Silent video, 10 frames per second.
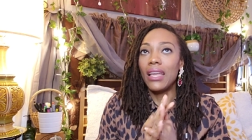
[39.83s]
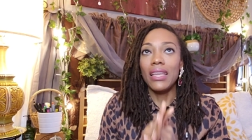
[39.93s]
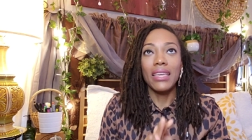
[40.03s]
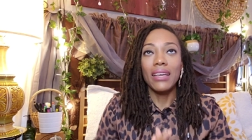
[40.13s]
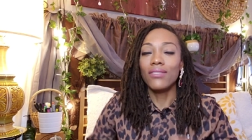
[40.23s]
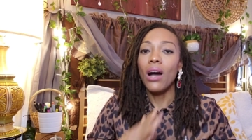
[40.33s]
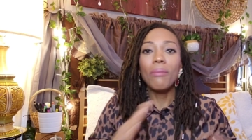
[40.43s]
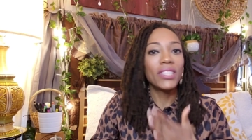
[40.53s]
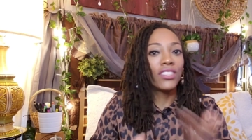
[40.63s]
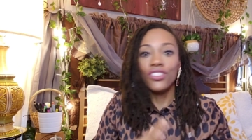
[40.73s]
yeah, so I'm
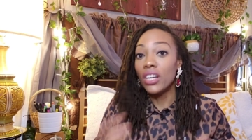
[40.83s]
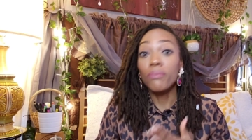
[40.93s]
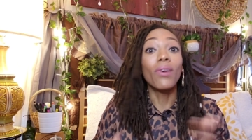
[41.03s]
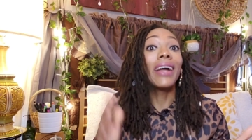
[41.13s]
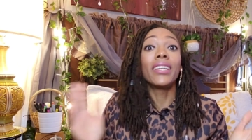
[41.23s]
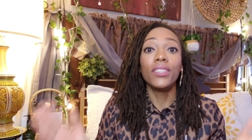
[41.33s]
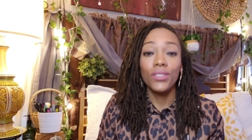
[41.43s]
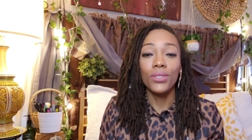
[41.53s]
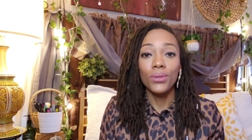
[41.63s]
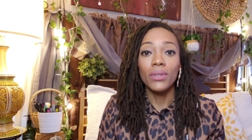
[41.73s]
gonna just jump right
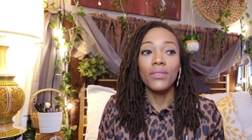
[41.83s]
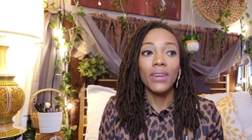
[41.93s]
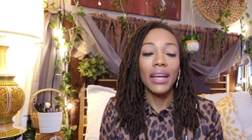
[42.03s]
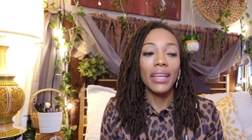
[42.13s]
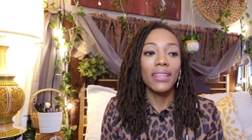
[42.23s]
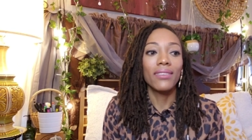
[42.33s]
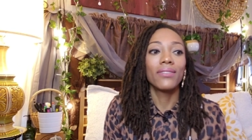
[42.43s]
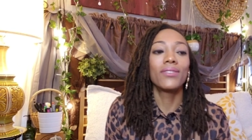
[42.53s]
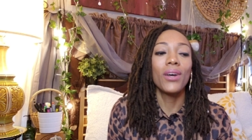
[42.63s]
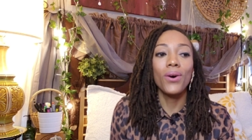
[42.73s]
into it, right?
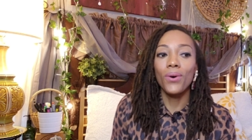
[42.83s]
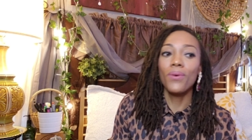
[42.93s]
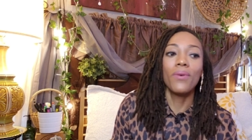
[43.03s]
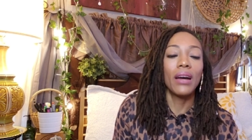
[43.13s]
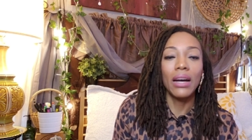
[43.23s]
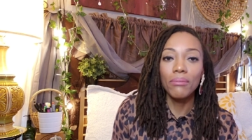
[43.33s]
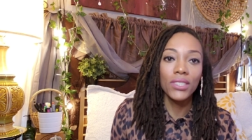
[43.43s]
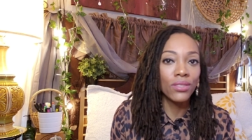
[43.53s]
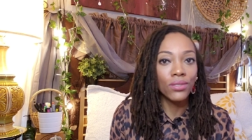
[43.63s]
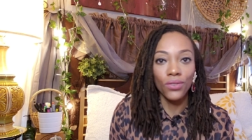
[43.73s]
So I'm
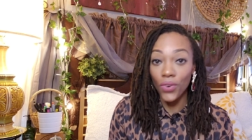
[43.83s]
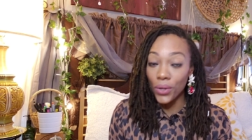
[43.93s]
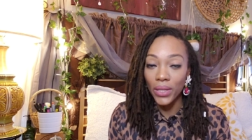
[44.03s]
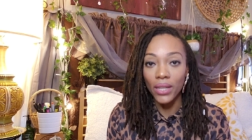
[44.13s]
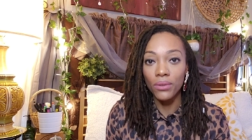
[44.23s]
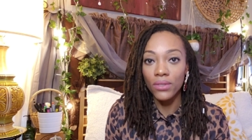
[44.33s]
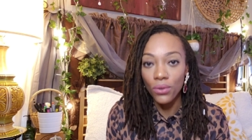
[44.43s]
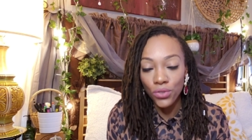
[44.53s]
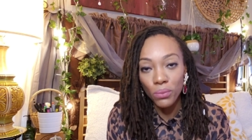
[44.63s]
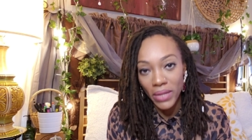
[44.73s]
just scrolling on
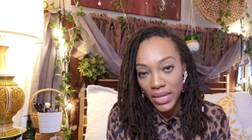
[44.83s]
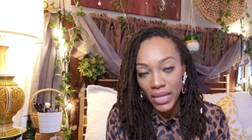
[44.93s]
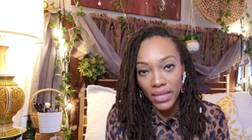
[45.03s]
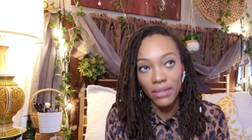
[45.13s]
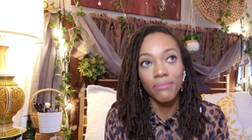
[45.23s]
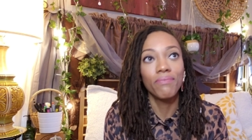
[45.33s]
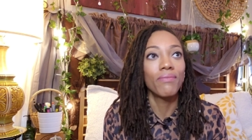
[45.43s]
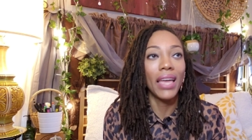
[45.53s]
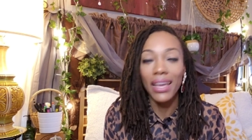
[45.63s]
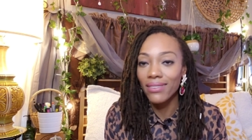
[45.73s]
social media
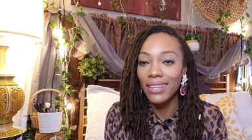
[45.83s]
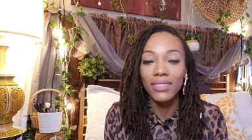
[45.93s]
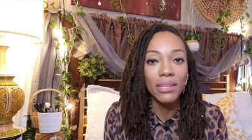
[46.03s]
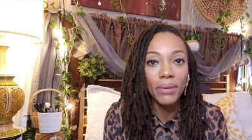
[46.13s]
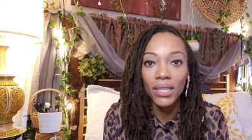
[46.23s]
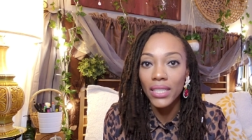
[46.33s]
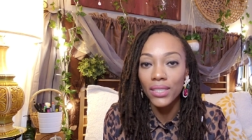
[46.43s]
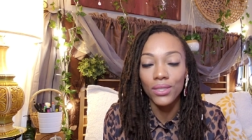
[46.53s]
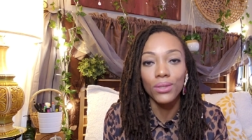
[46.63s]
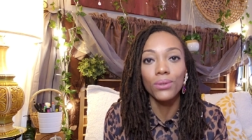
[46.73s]
as I typically
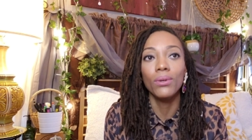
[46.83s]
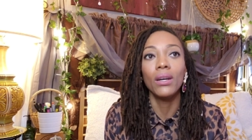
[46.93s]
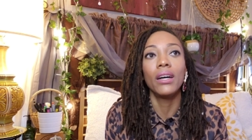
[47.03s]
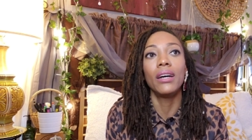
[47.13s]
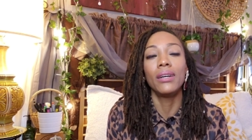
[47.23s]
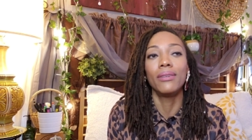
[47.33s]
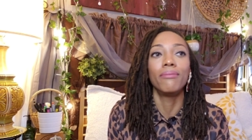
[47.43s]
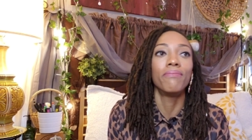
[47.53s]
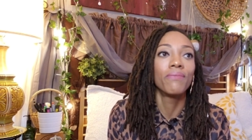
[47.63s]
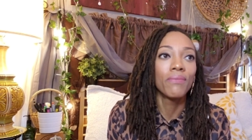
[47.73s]
do.
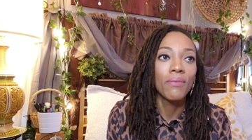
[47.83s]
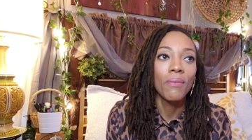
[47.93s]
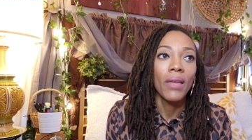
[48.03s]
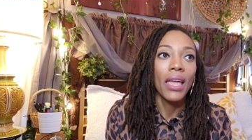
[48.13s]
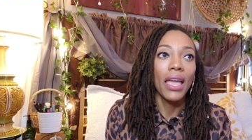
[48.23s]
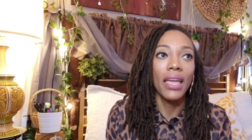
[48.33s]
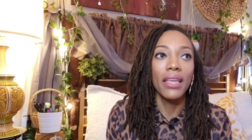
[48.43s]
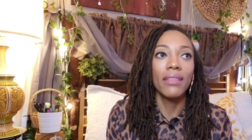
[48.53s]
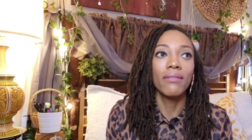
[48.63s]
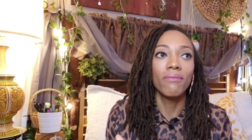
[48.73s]
Um,
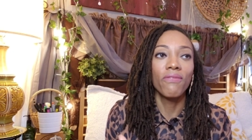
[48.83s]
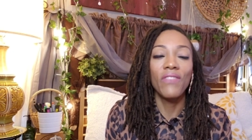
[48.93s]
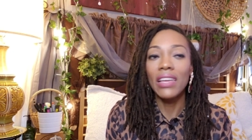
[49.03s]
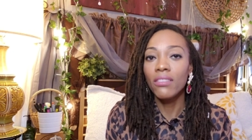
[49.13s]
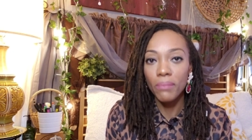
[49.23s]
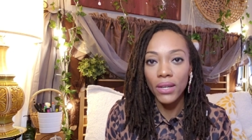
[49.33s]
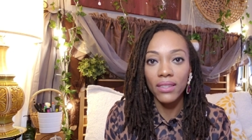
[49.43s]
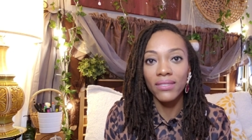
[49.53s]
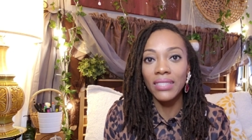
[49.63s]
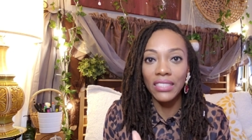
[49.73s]
and
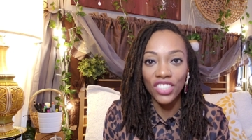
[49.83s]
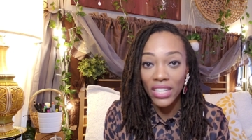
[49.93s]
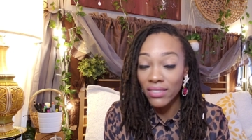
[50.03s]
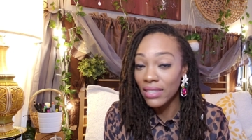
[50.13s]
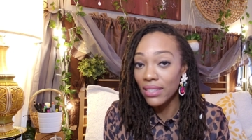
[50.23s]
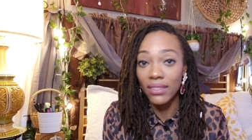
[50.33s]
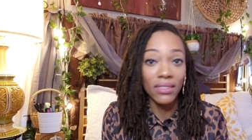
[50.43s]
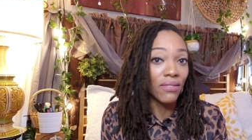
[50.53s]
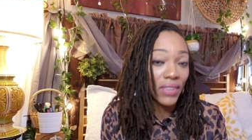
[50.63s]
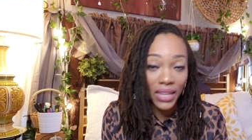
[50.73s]
Facebook suggested
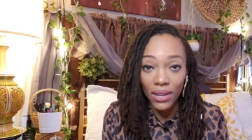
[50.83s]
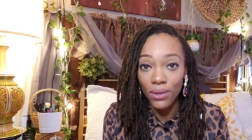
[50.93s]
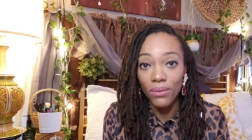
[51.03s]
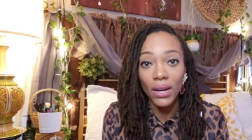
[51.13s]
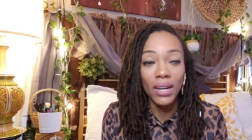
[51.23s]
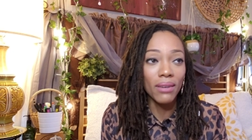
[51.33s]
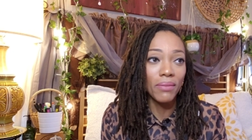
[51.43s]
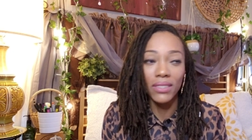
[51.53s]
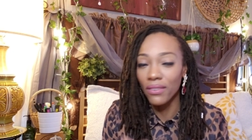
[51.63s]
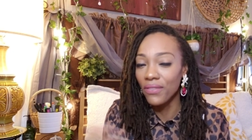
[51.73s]
this video.
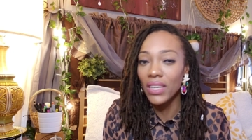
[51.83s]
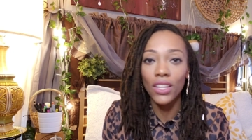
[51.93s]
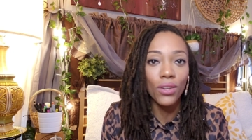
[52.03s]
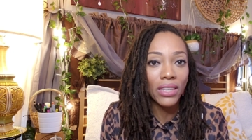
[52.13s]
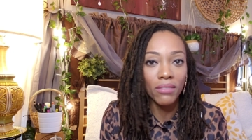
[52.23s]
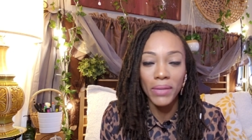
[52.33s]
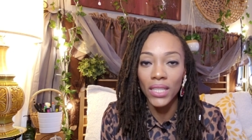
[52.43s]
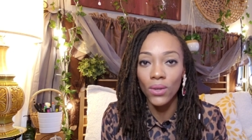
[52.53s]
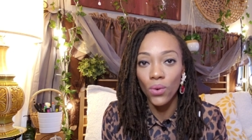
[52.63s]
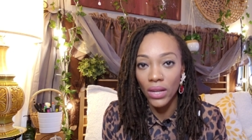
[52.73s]
Um, it's a video that's
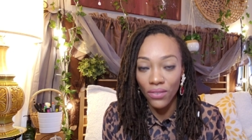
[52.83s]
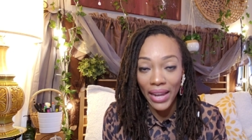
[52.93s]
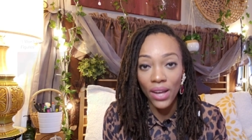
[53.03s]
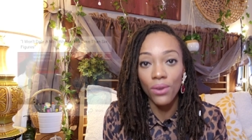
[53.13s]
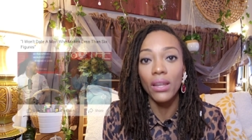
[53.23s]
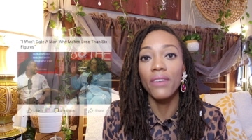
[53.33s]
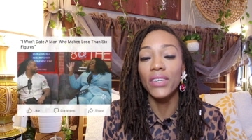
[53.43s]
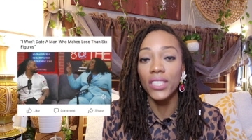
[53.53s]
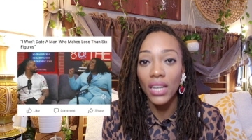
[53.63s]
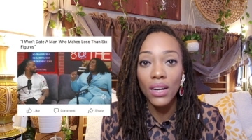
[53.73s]
been going around of
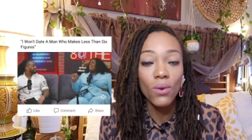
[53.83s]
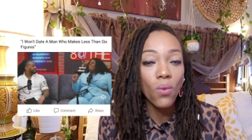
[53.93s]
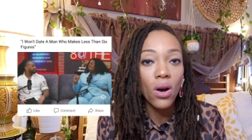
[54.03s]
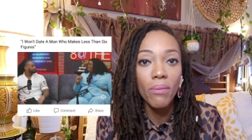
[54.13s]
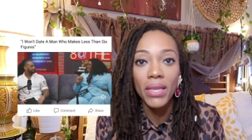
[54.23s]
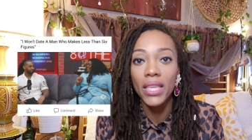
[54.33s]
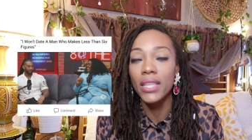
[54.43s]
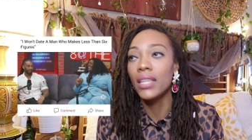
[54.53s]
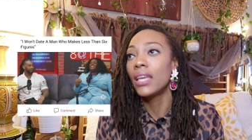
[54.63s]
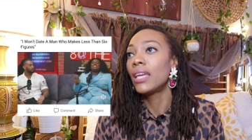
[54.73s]
a young
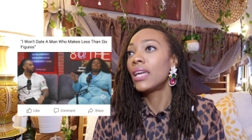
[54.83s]
woman.